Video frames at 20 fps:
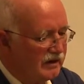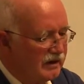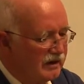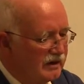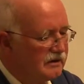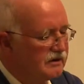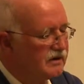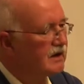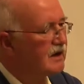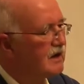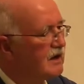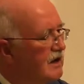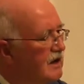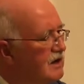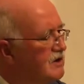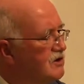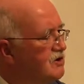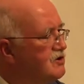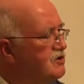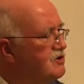in the
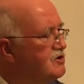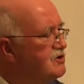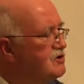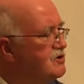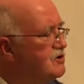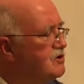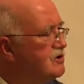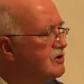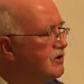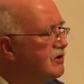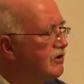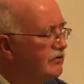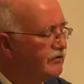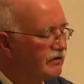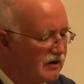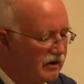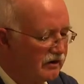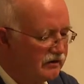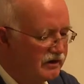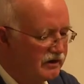cage of
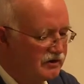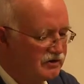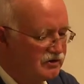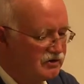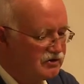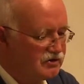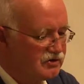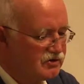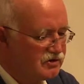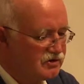courage.